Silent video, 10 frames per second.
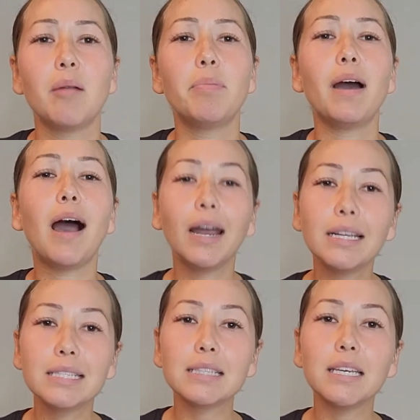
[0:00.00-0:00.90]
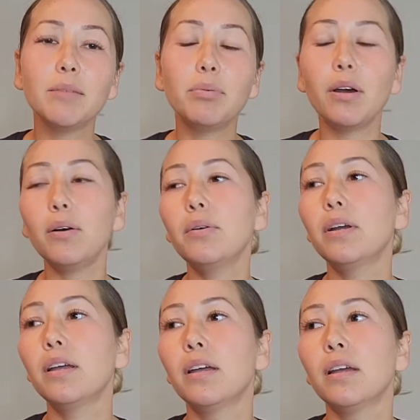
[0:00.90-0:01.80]
But honestly, bro,
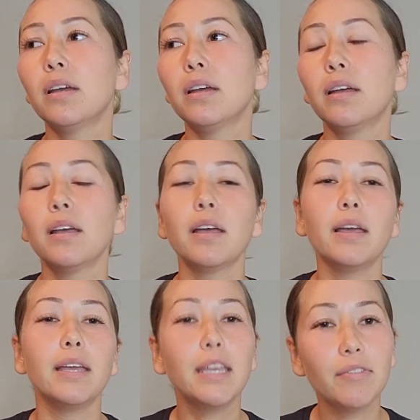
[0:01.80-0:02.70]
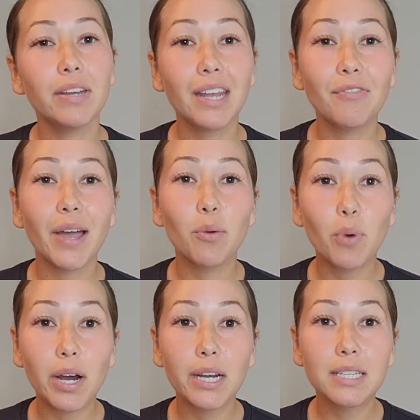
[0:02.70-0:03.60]
even if I
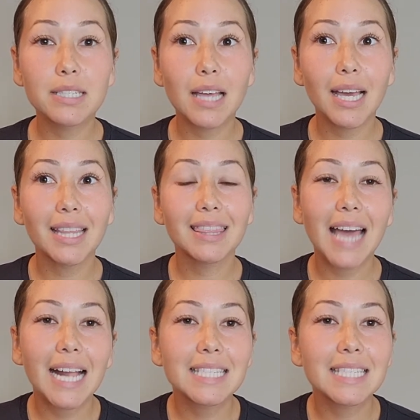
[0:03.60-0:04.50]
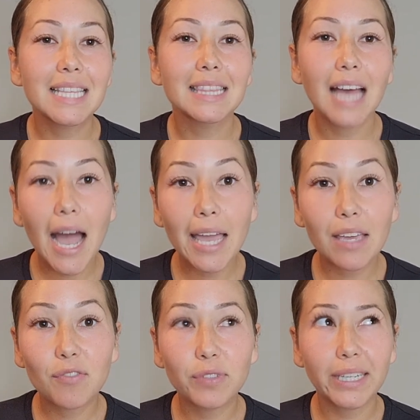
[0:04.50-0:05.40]
was, like, that's
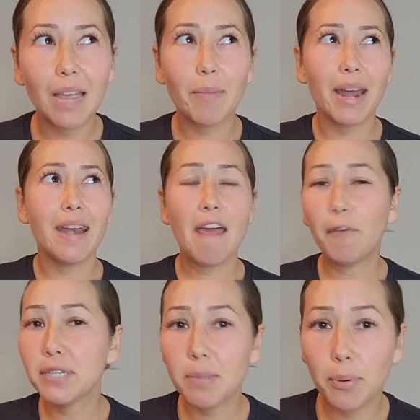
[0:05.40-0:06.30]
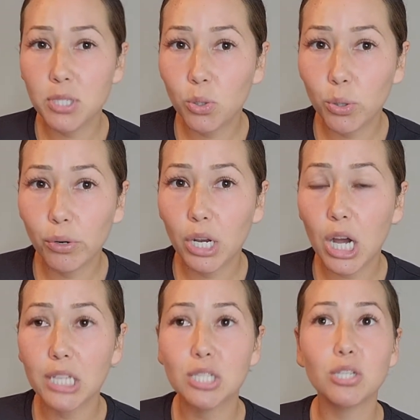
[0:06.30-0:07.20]
life. Like, am I never supposed to go to a
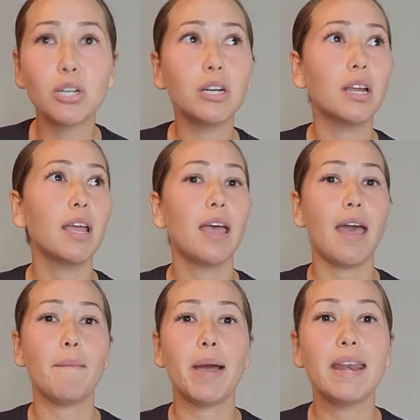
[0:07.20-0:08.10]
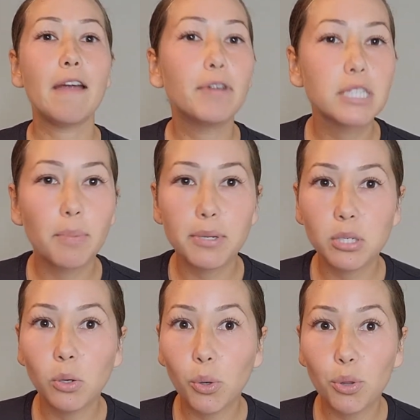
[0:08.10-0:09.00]
concert? Am I never supposed
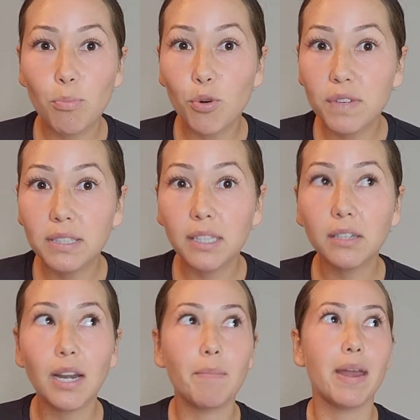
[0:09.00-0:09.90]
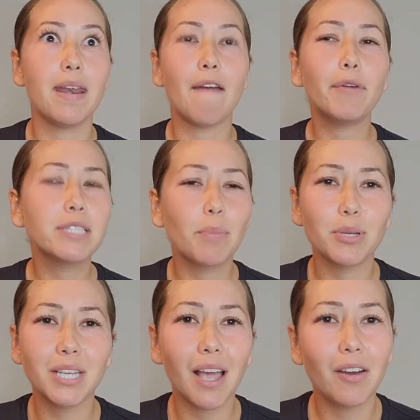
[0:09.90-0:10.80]
to go to the movie theater? Am I never
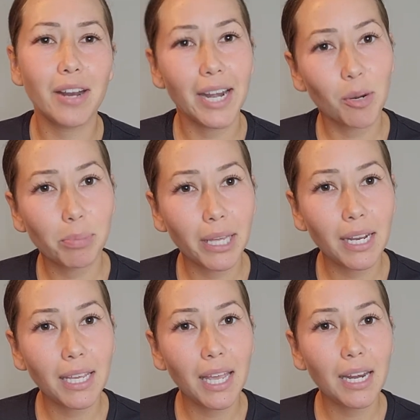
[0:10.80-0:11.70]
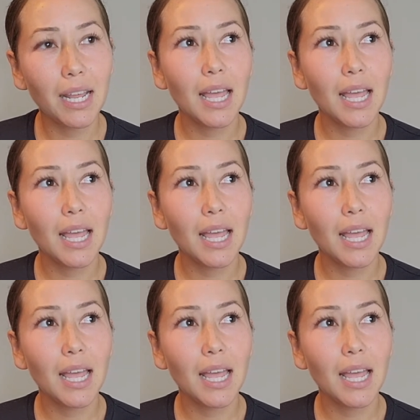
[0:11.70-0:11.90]
supposed to get on an airplane again?